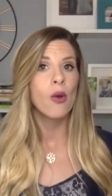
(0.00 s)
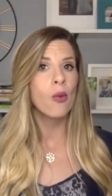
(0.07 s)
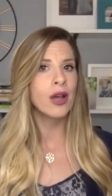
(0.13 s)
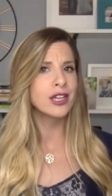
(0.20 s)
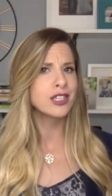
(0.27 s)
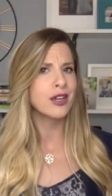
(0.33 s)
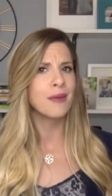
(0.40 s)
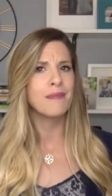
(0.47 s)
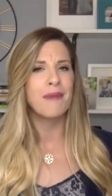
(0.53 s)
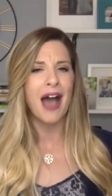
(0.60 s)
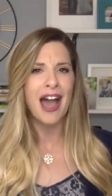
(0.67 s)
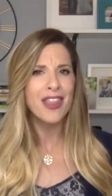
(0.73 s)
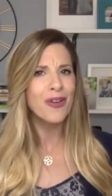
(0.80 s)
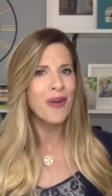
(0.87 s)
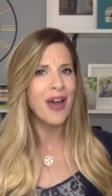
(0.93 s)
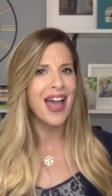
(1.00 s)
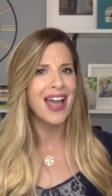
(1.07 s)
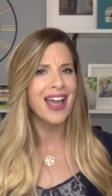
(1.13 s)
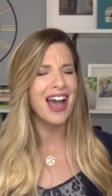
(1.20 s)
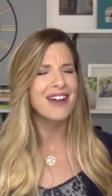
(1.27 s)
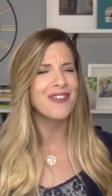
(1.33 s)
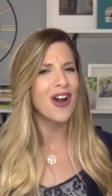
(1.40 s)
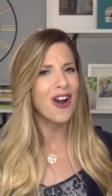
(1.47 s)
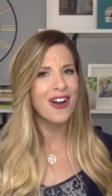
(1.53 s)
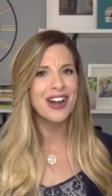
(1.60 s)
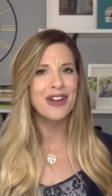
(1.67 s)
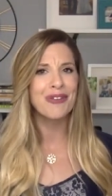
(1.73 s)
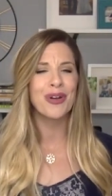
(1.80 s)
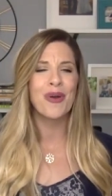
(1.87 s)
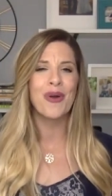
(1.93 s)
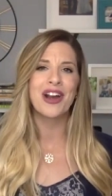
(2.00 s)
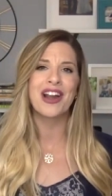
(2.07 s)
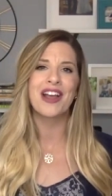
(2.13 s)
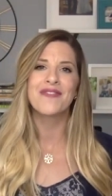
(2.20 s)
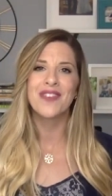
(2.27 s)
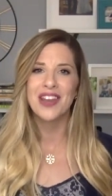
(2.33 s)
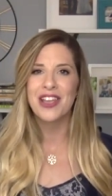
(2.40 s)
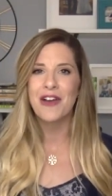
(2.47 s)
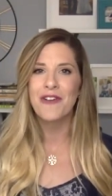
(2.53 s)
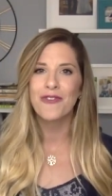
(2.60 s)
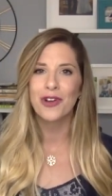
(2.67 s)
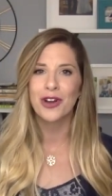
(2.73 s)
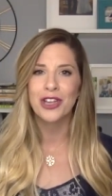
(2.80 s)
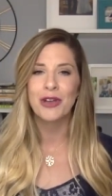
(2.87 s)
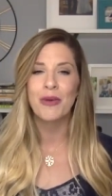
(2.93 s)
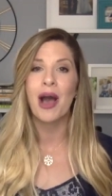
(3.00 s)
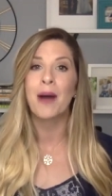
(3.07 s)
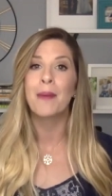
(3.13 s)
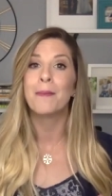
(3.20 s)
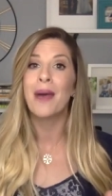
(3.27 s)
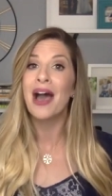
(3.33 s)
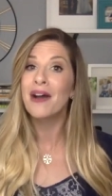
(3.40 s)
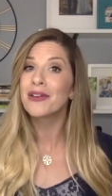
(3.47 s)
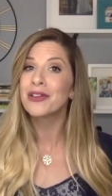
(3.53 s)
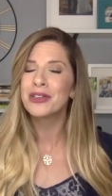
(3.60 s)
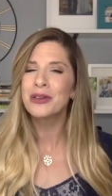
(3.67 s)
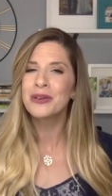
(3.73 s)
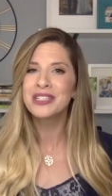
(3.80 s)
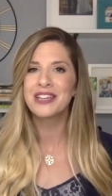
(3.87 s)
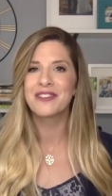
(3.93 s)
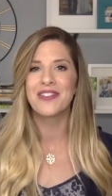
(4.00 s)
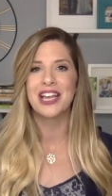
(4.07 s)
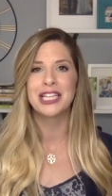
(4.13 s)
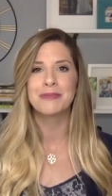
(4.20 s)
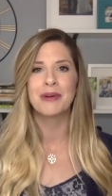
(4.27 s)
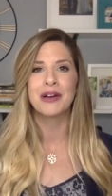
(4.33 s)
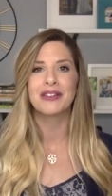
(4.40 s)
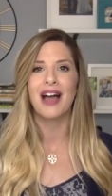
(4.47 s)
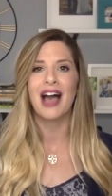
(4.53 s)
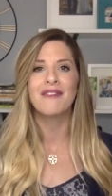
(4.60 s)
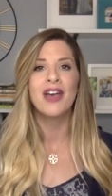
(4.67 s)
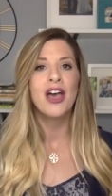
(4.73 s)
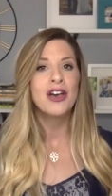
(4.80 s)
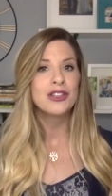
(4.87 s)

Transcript: which, by the way, I've already recorded a video for you about using Facebook Live.